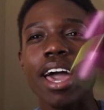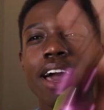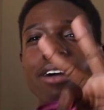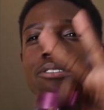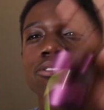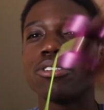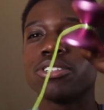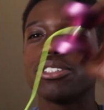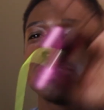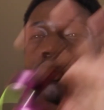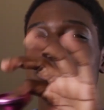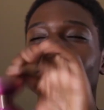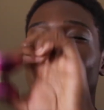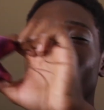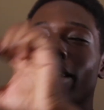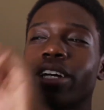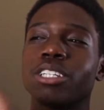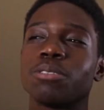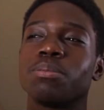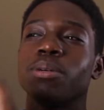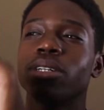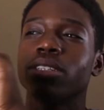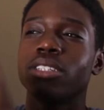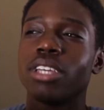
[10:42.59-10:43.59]
every single
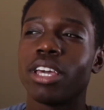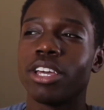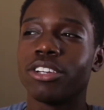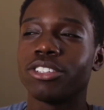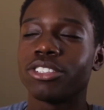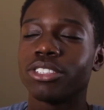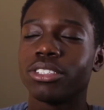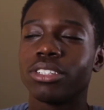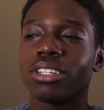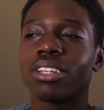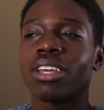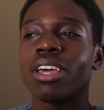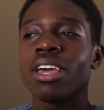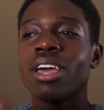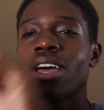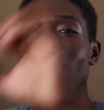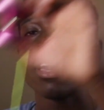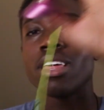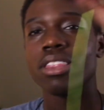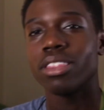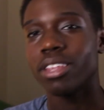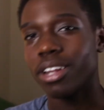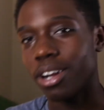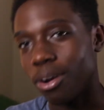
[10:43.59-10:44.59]
expectation
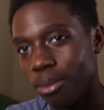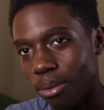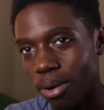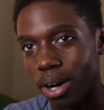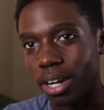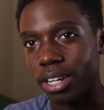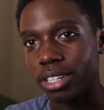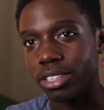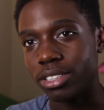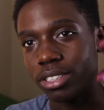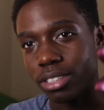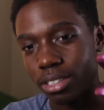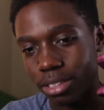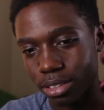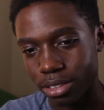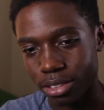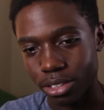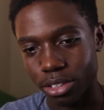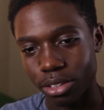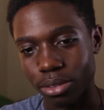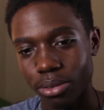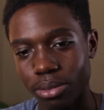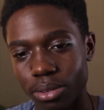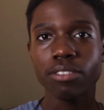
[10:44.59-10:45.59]
that I wanted to do.